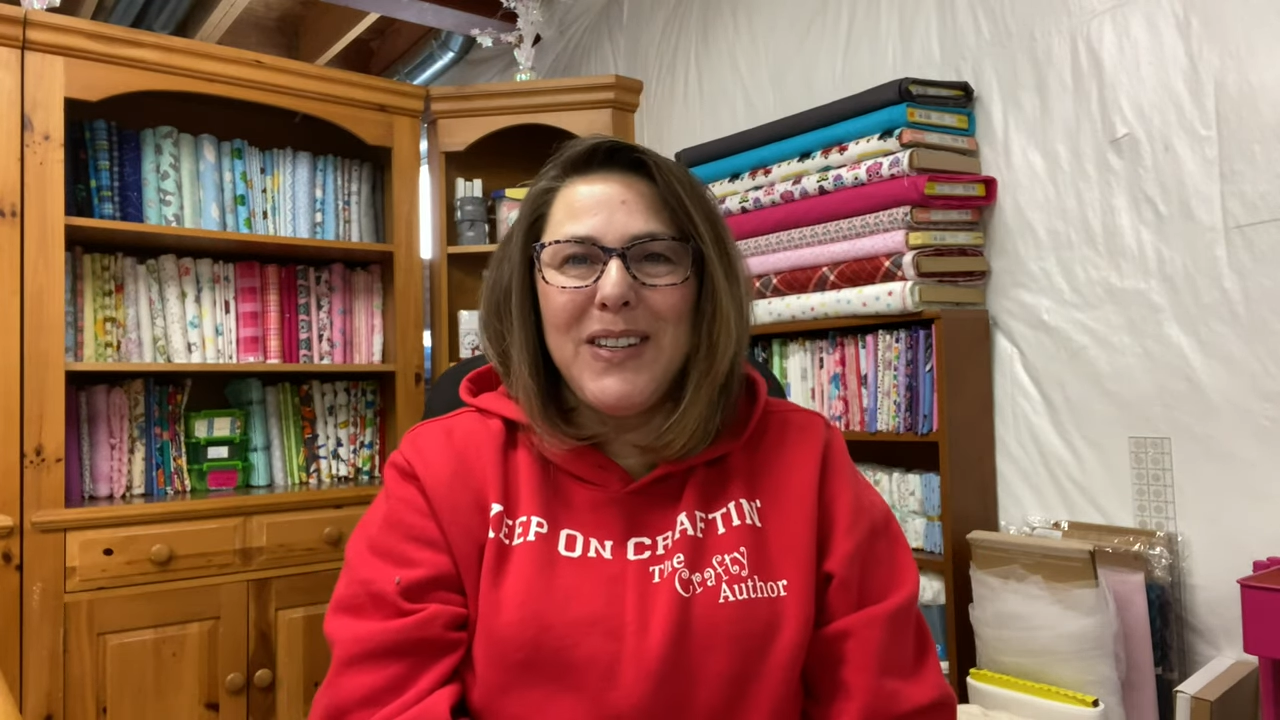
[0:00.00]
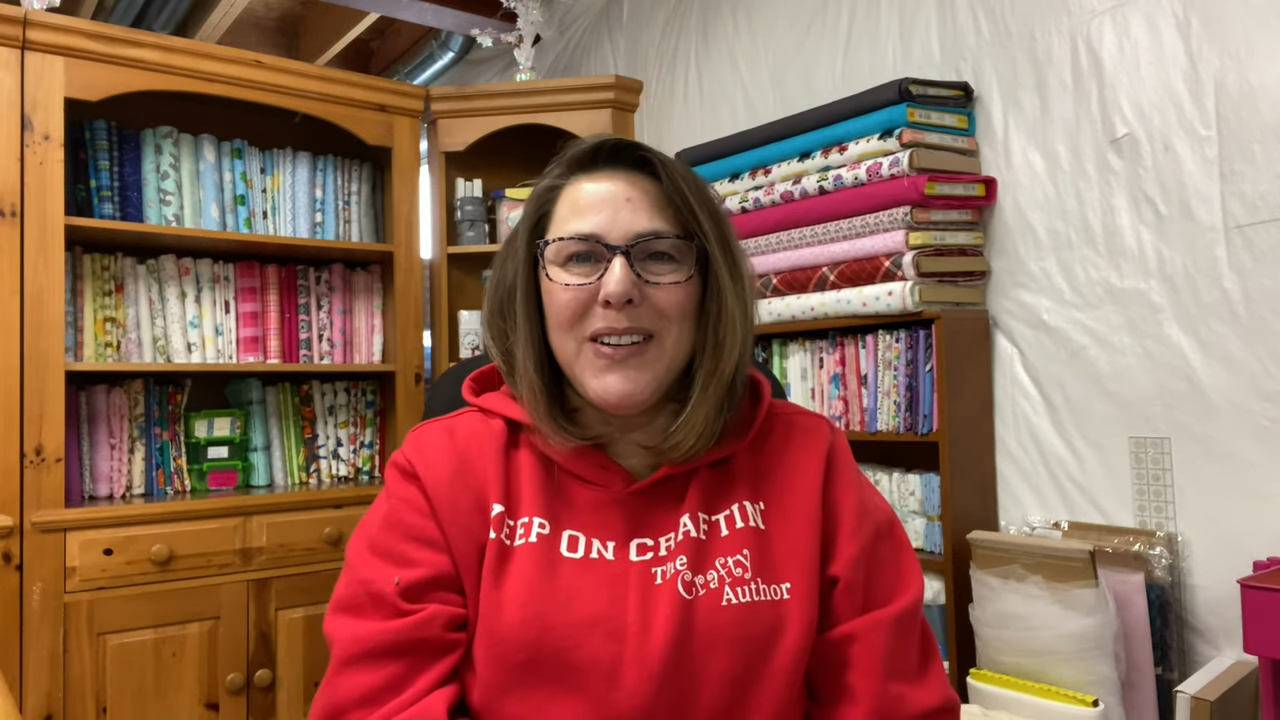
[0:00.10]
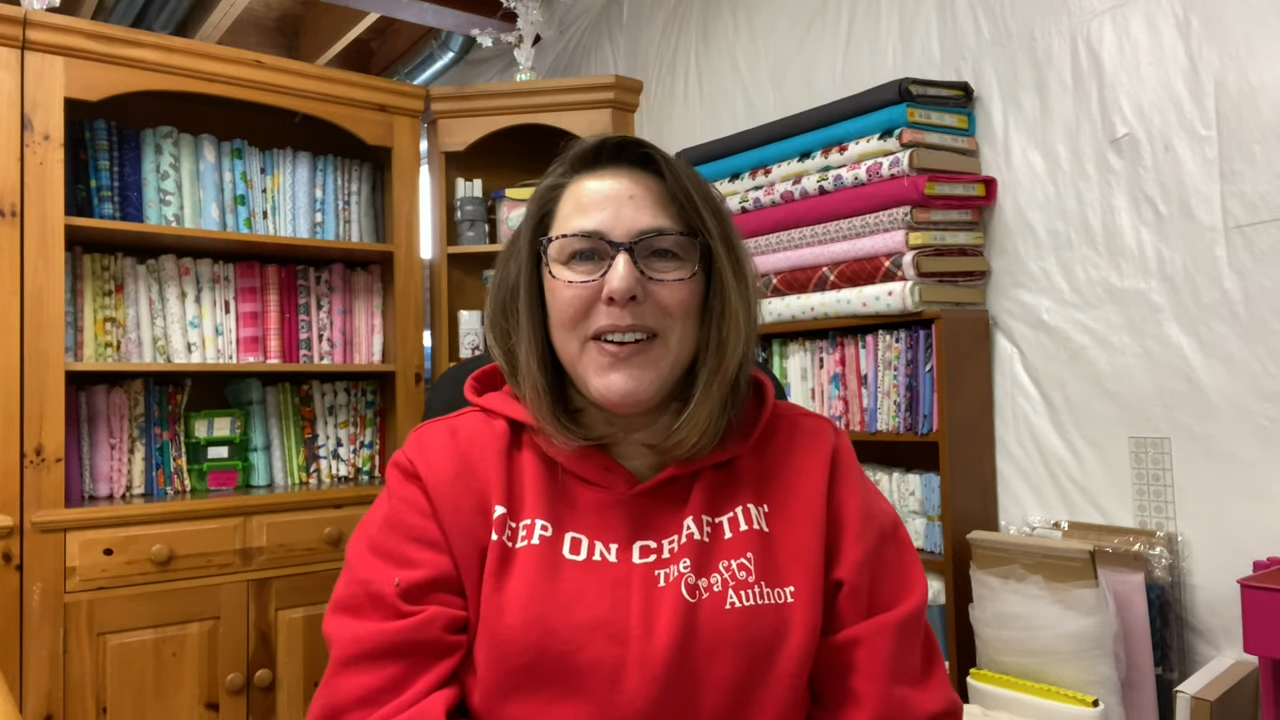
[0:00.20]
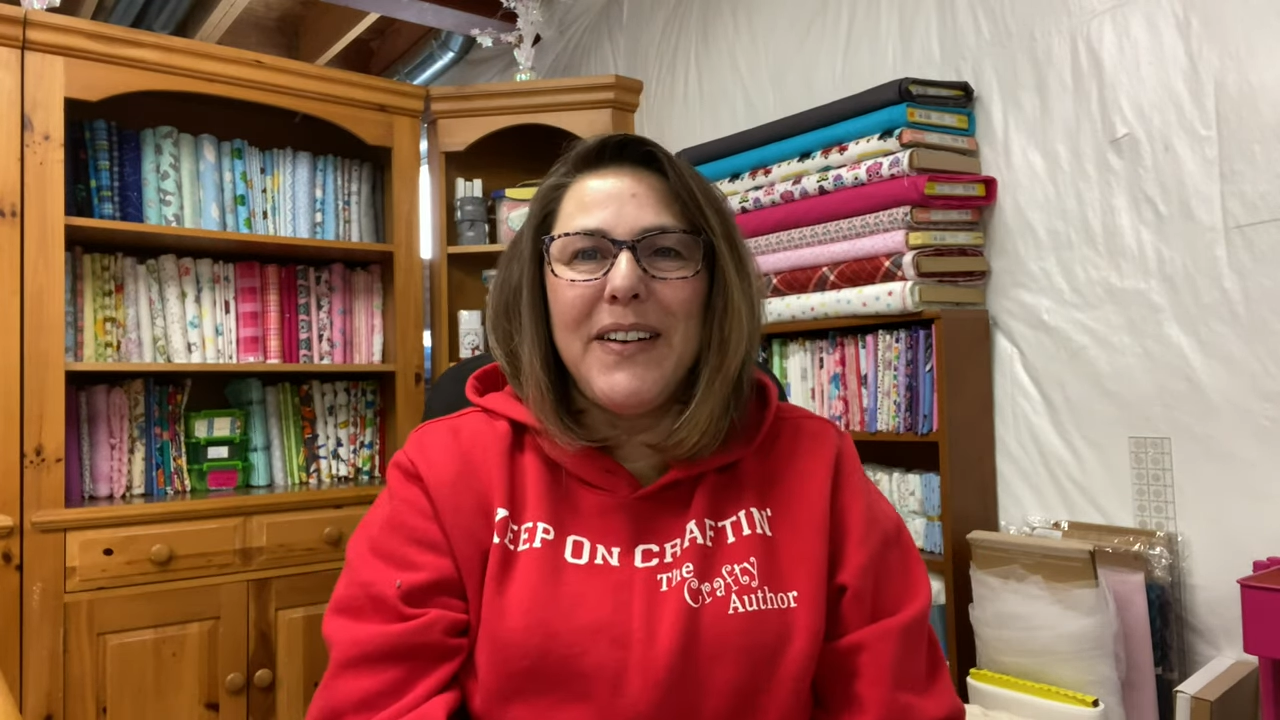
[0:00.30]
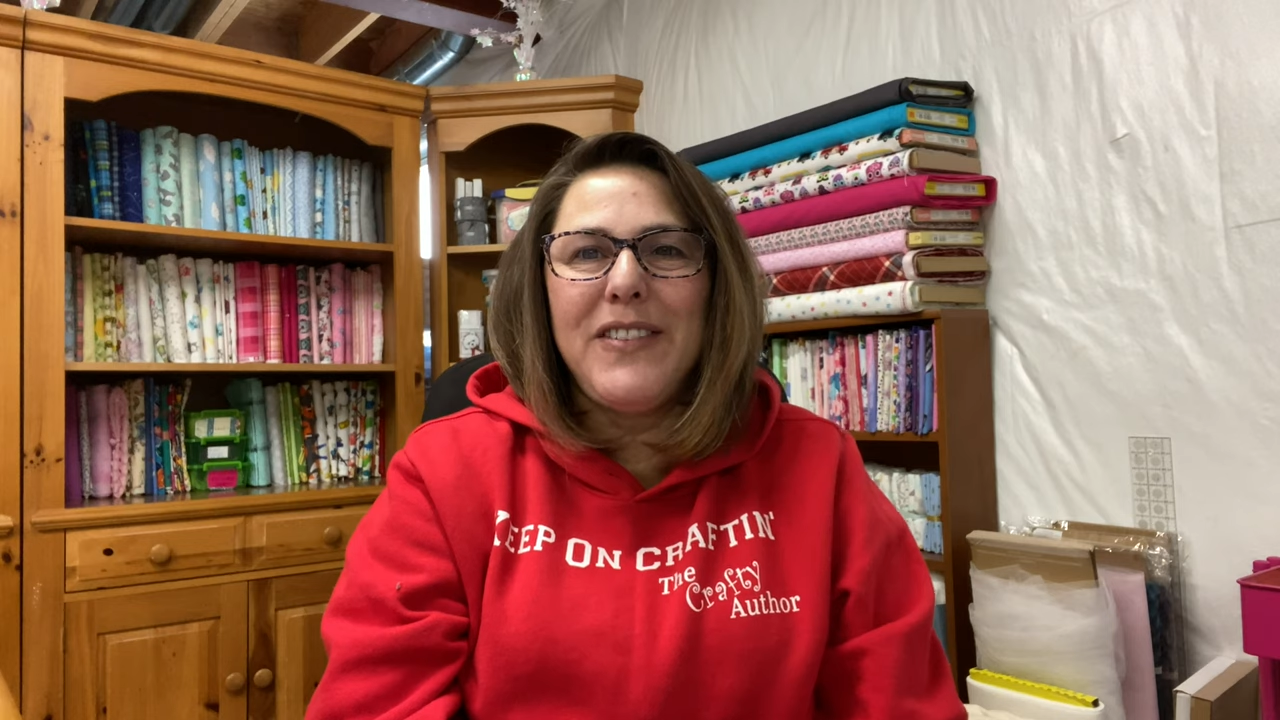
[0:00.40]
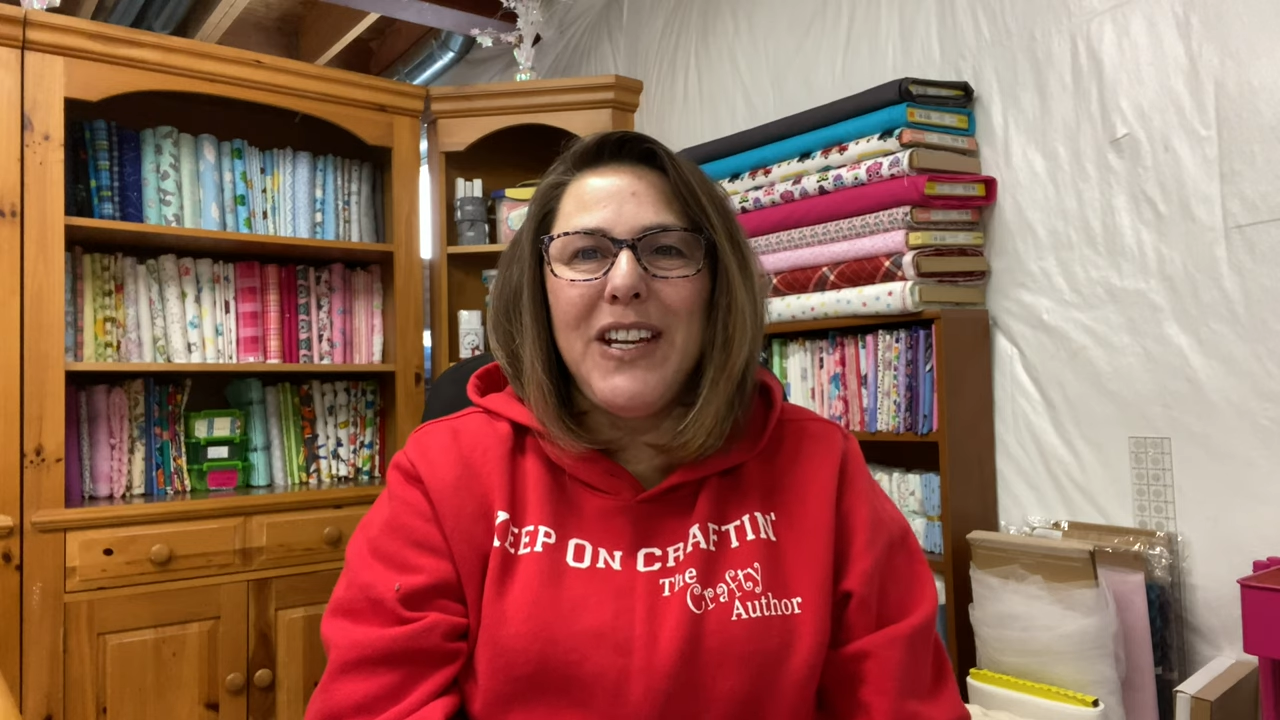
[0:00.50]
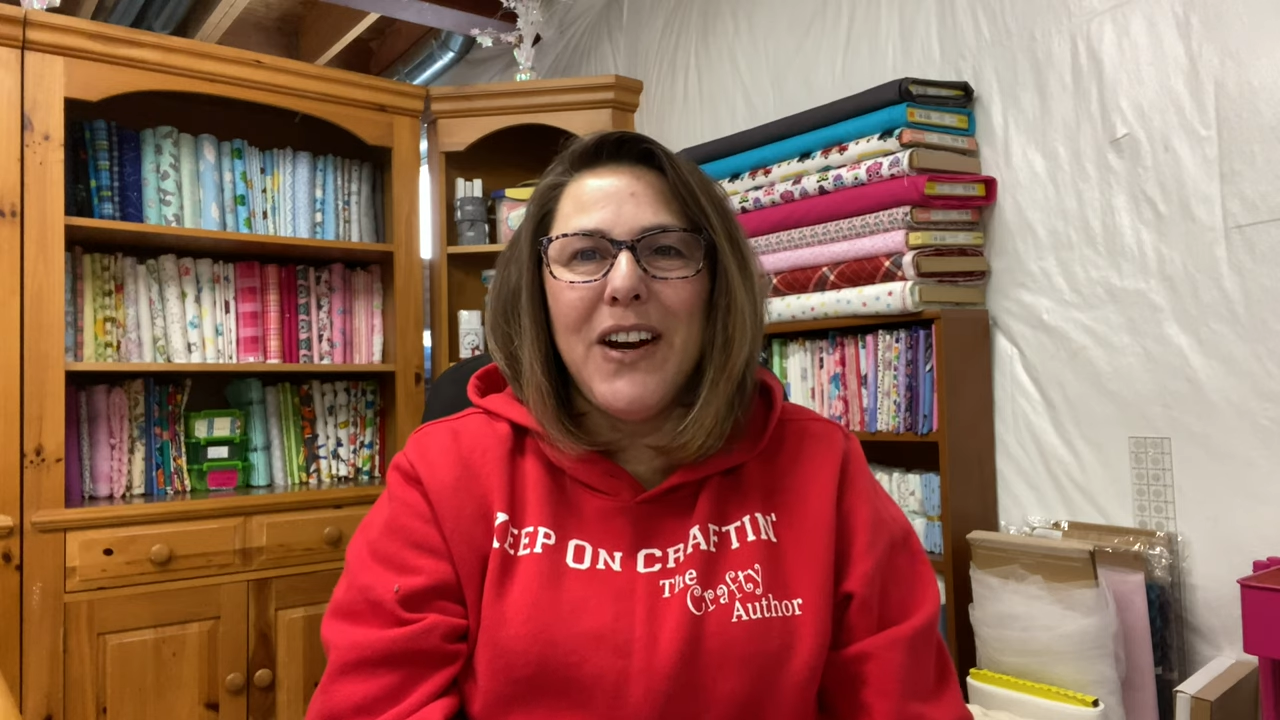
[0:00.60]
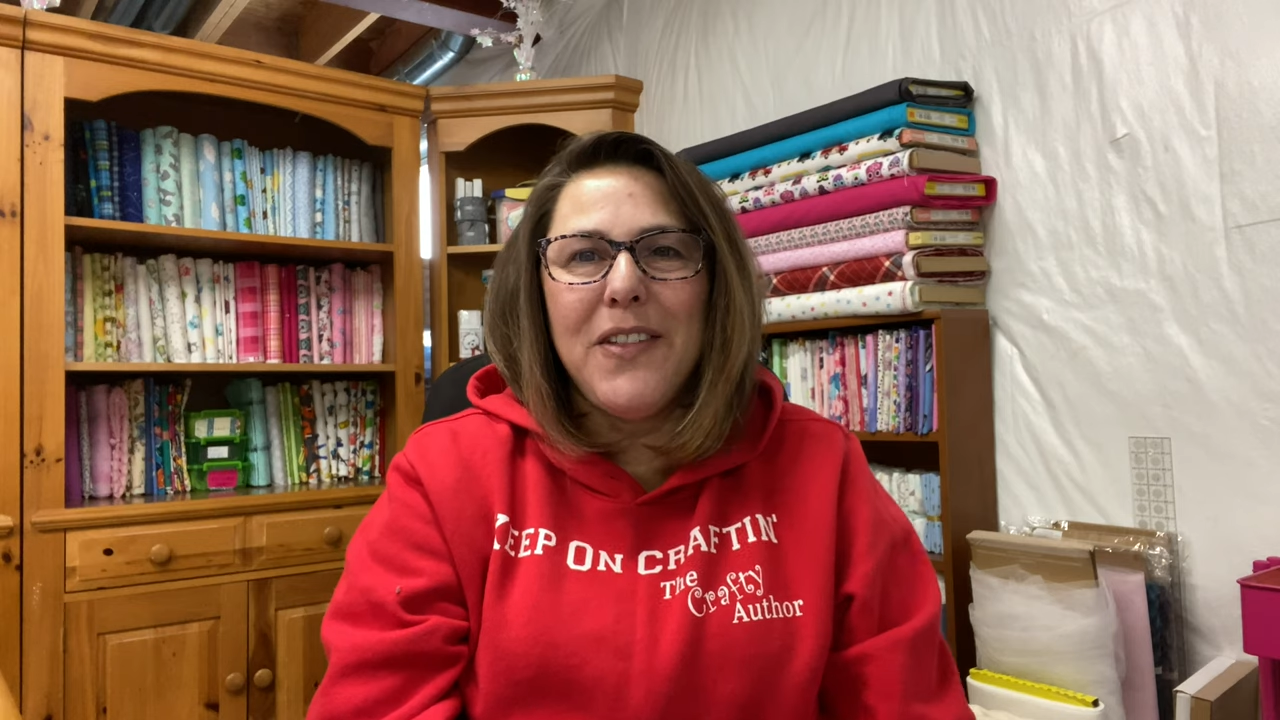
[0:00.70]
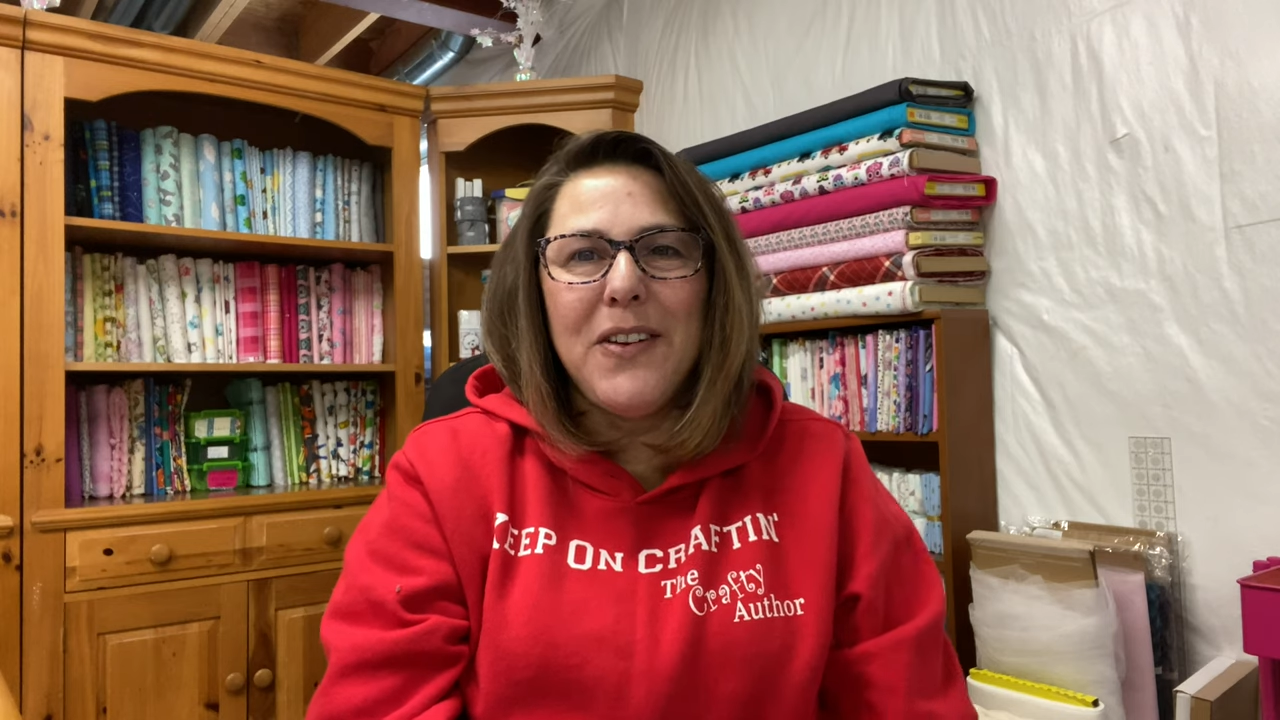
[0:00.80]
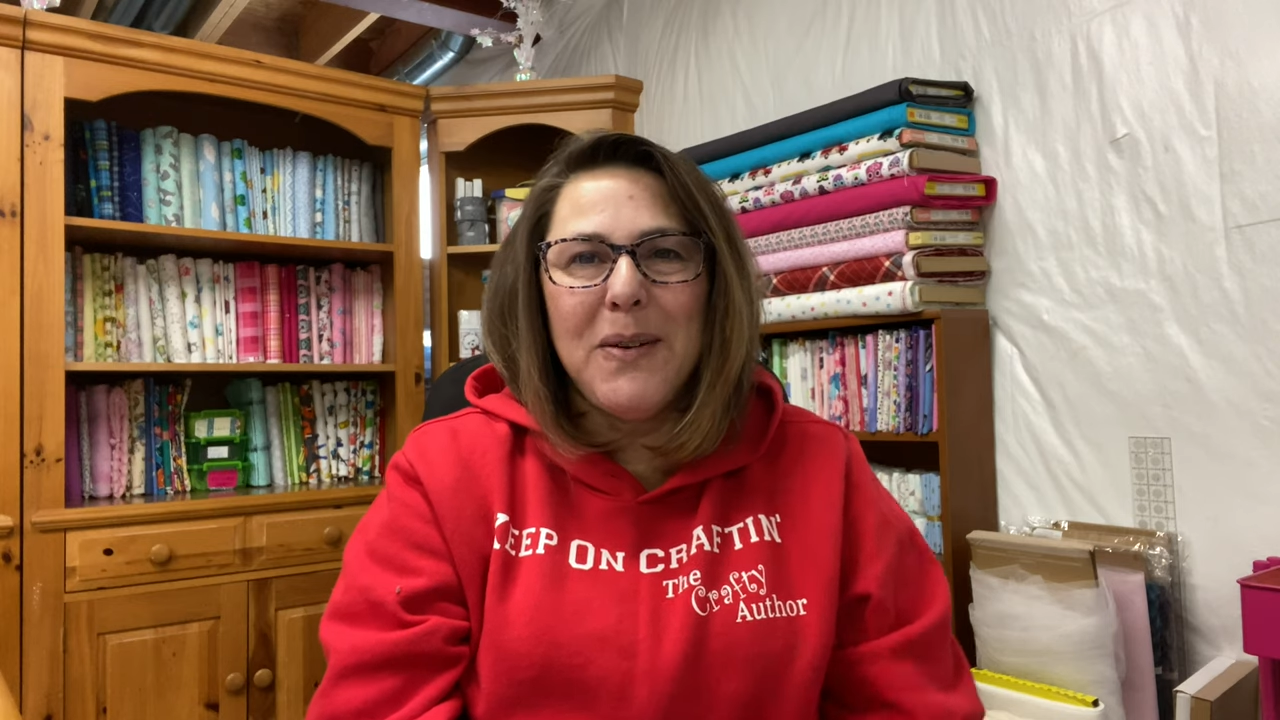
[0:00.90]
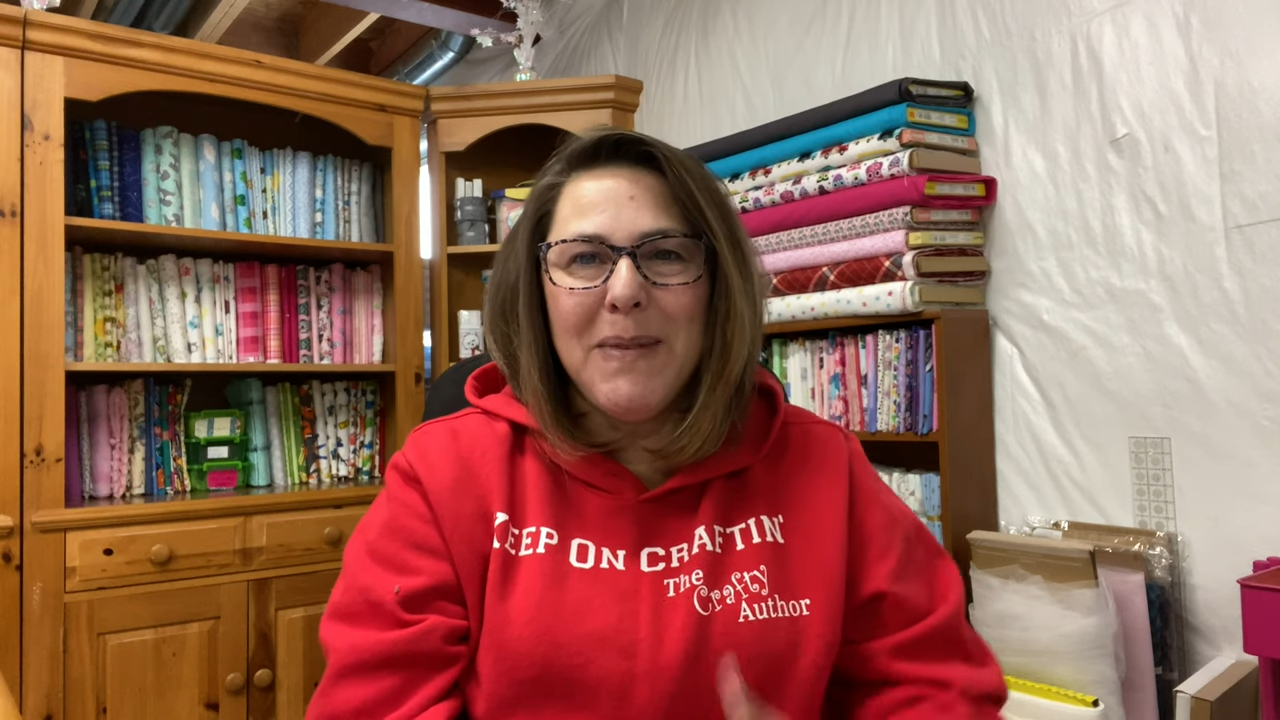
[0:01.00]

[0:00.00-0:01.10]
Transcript: The Crafty Author.